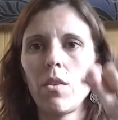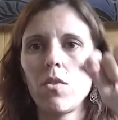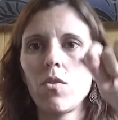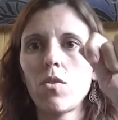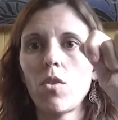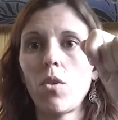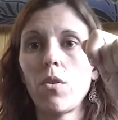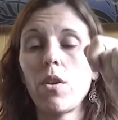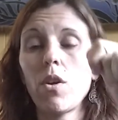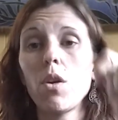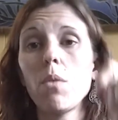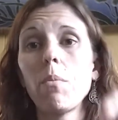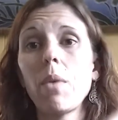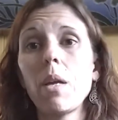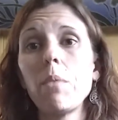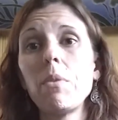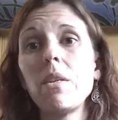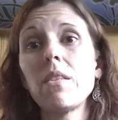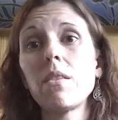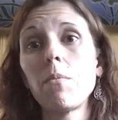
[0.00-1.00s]
So there
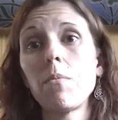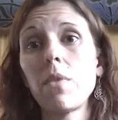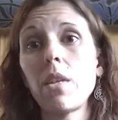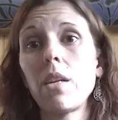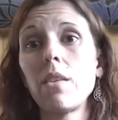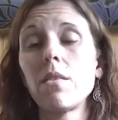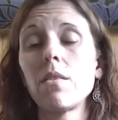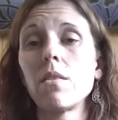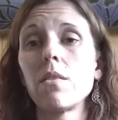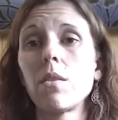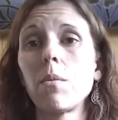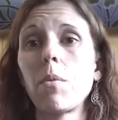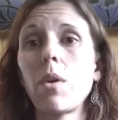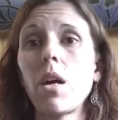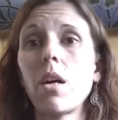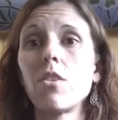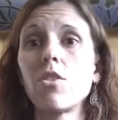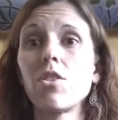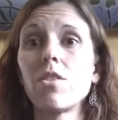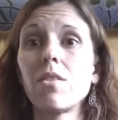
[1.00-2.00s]
may be some things in the
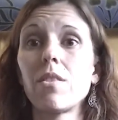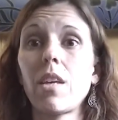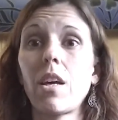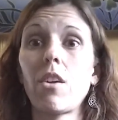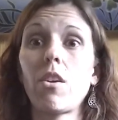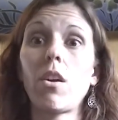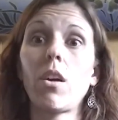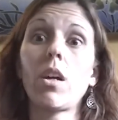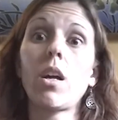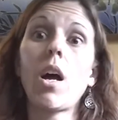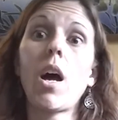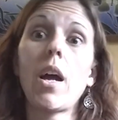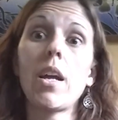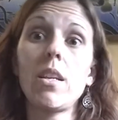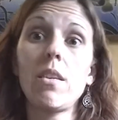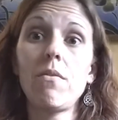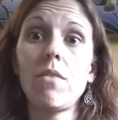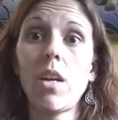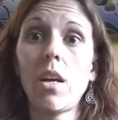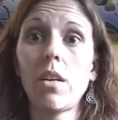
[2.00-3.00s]
subconscious that are a
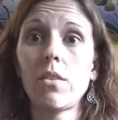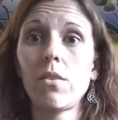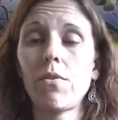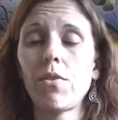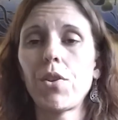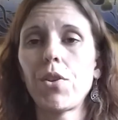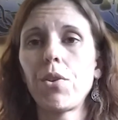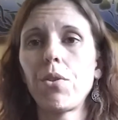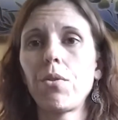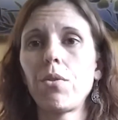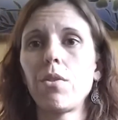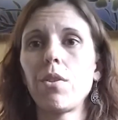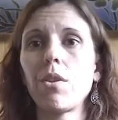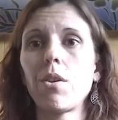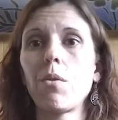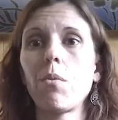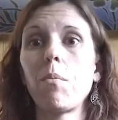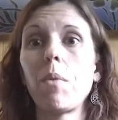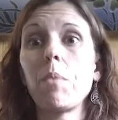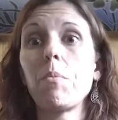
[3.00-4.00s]
kind of yes for you.
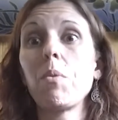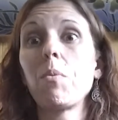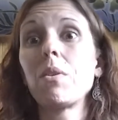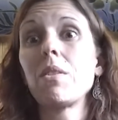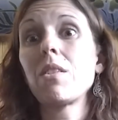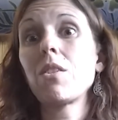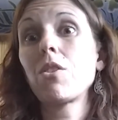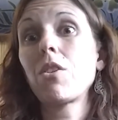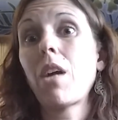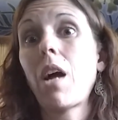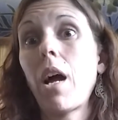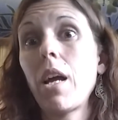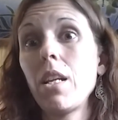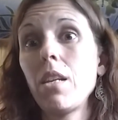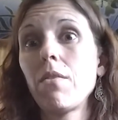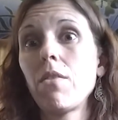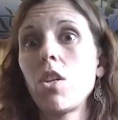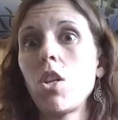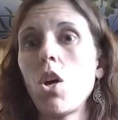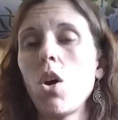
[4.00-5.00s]
There may be ones that are kind
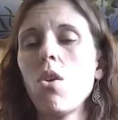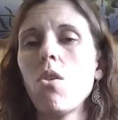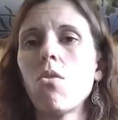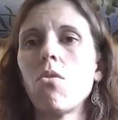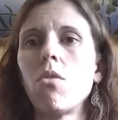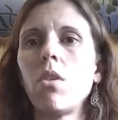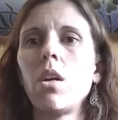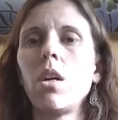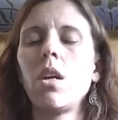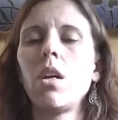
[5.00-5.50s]
of a no.